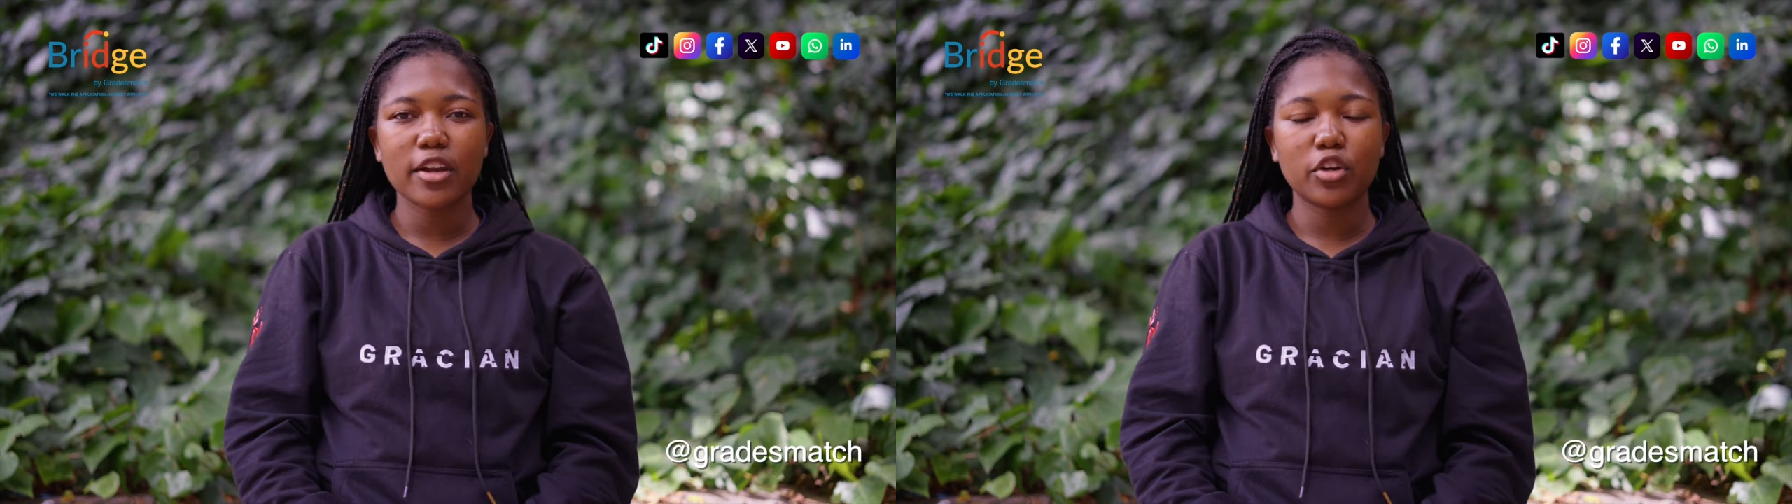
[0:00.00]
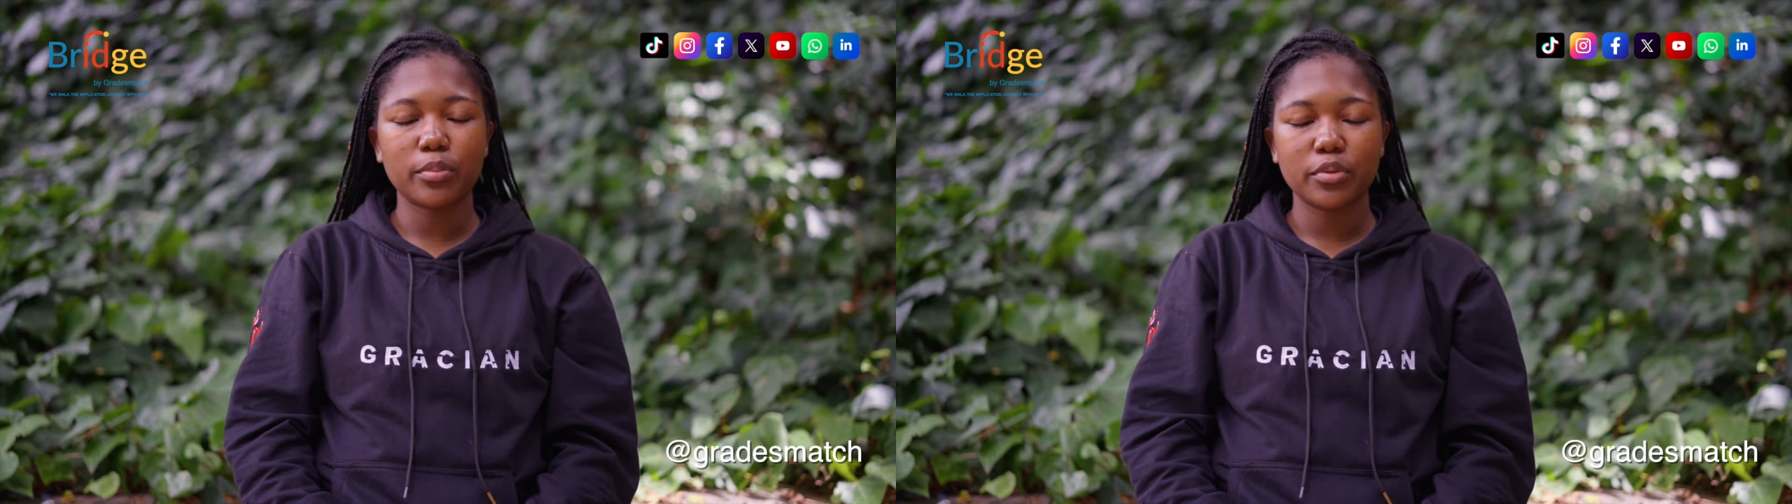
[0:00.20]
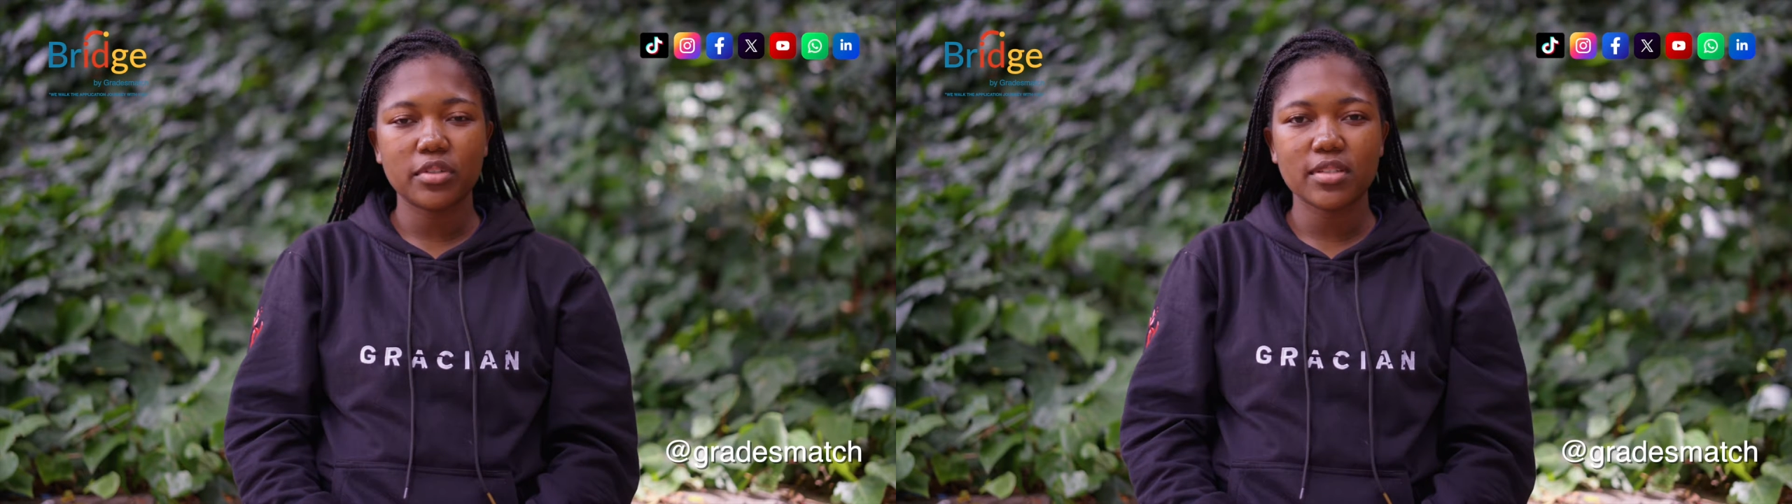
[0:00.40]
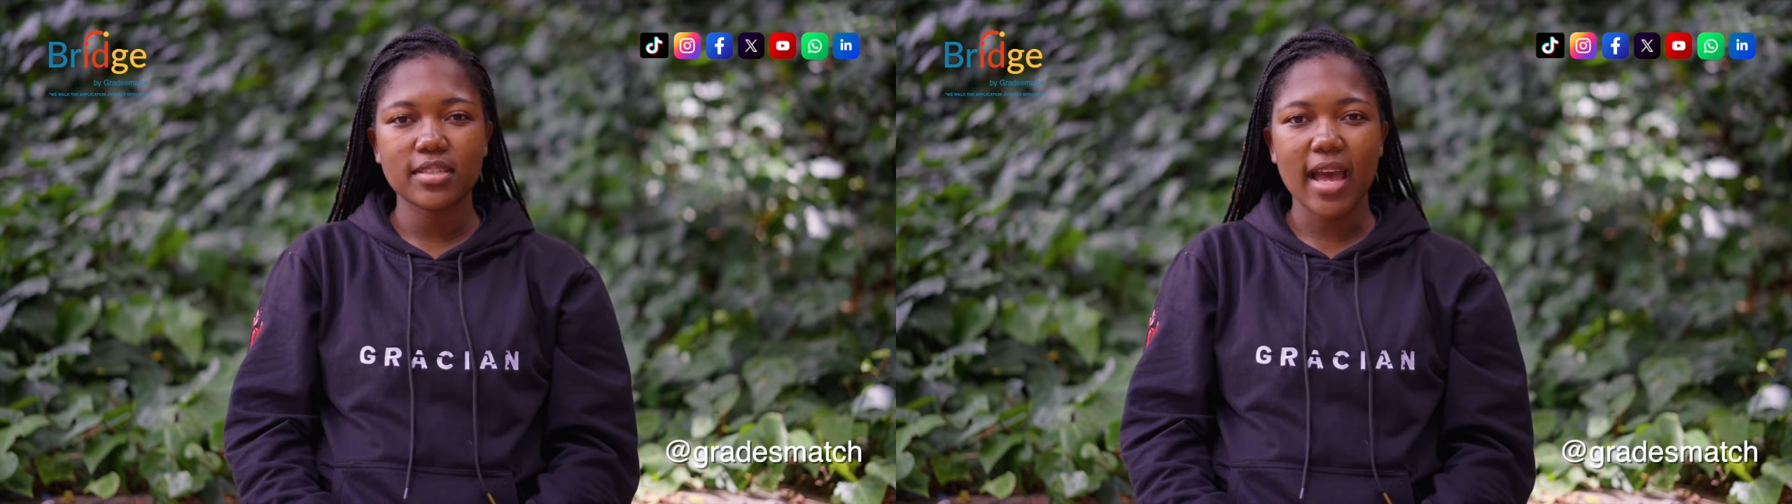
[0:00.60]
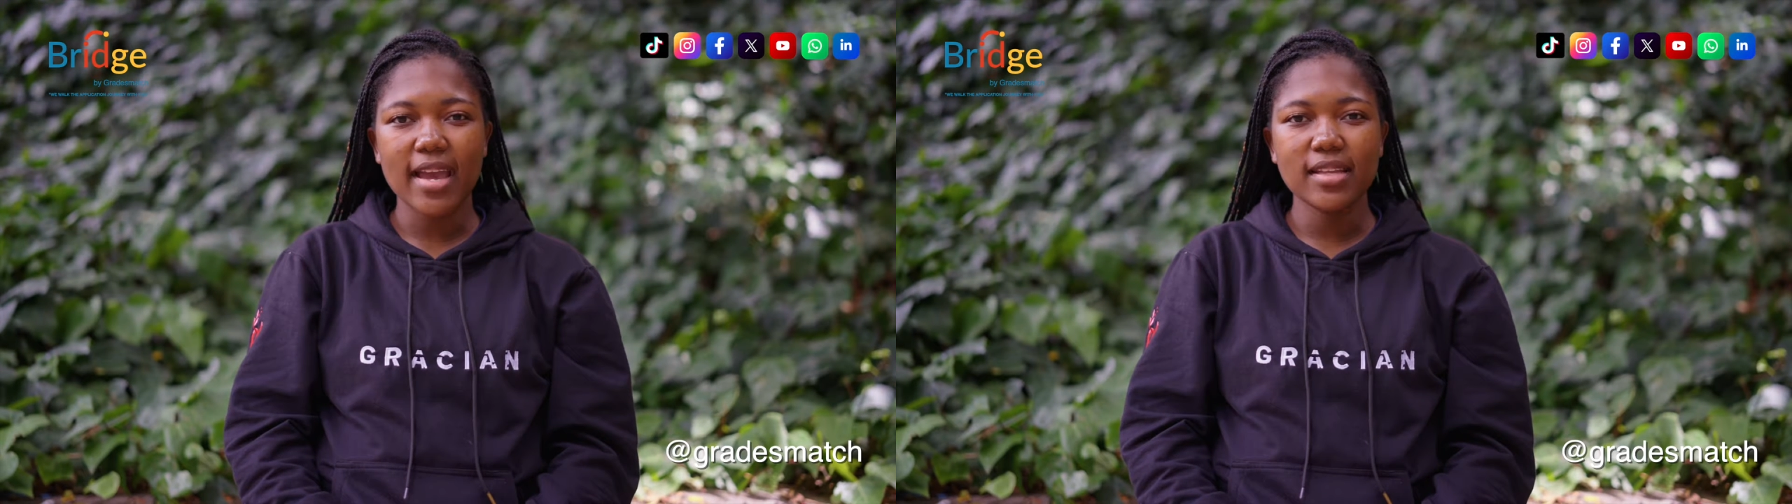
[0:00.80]
and Computer
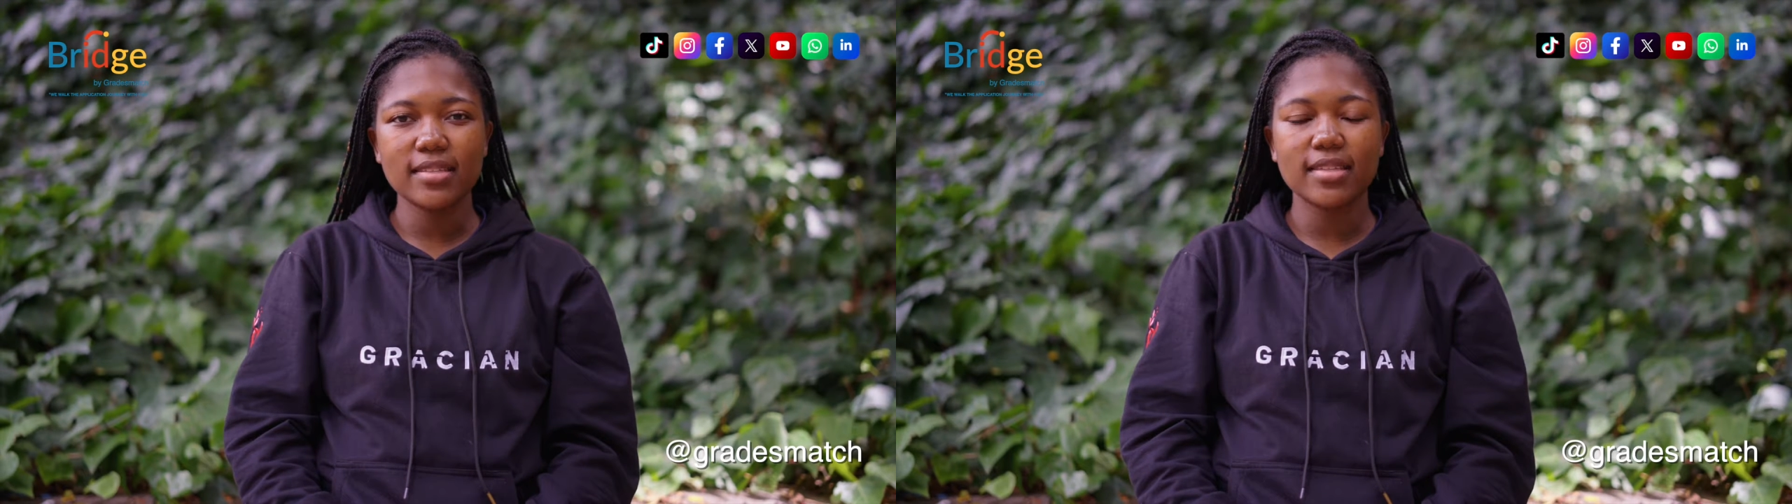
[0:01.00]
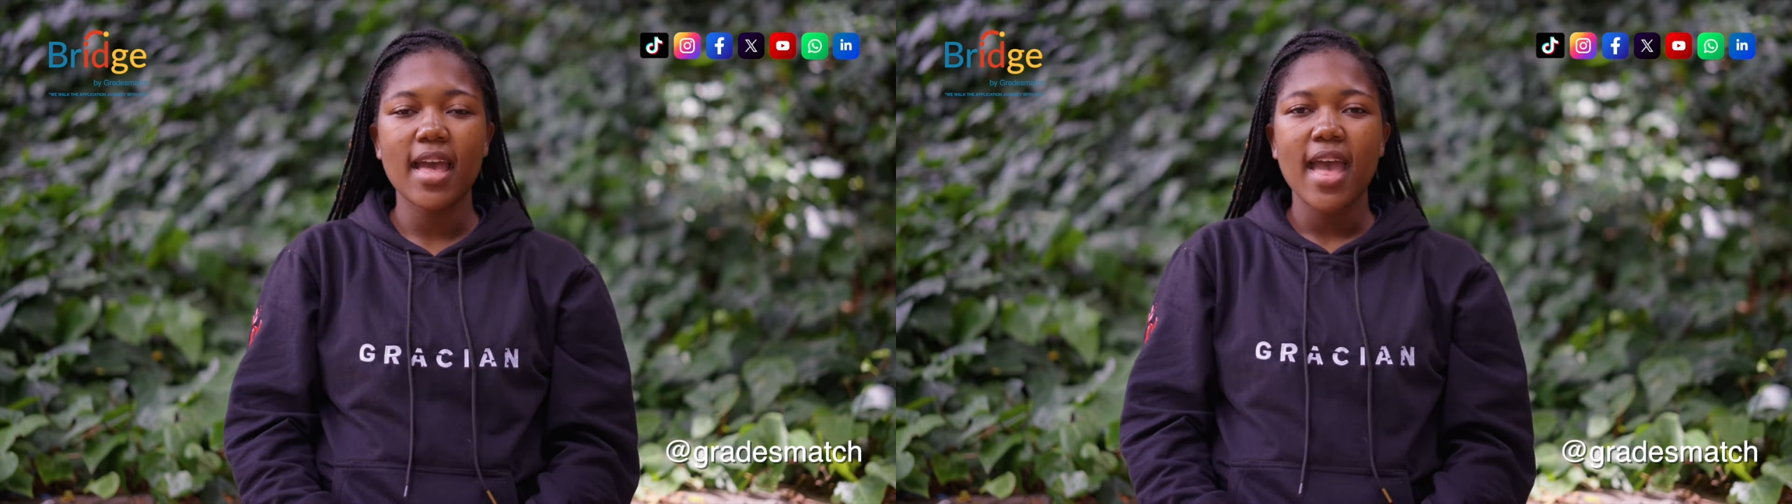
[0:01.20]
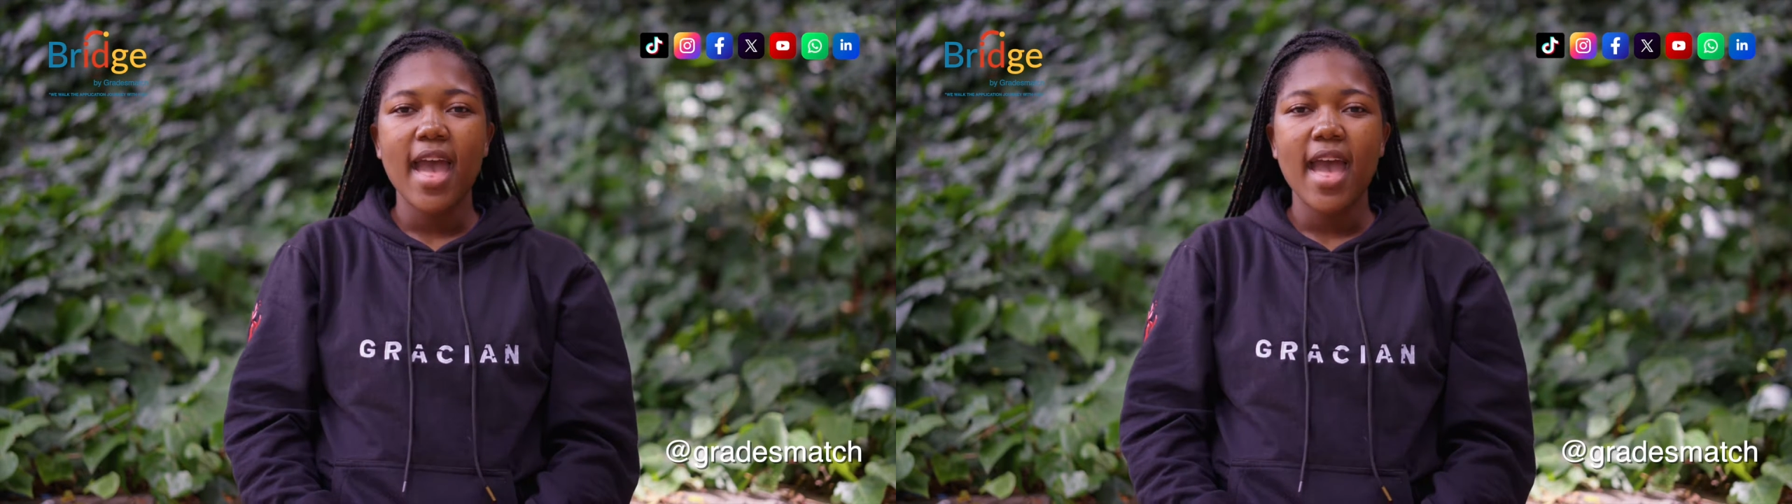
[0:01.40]
Science,